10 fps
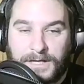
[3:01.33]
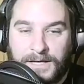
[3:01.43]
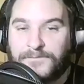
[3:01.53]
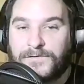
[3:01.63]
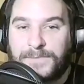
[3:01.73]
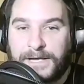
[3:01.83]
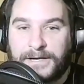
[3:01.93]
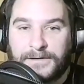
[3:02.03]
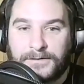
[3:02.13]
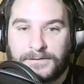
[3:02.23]
And from
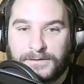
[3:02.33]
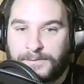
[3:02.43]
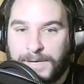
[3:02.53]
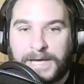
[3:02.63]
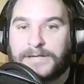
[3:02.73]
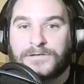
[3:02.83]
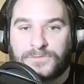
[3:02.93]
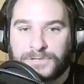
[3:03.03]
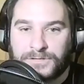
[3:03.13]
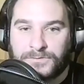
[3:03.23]
there, the Packers
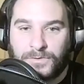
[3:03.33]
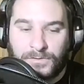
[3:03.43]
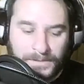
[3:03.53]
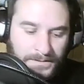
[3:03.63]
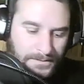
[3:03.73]
were just rolling.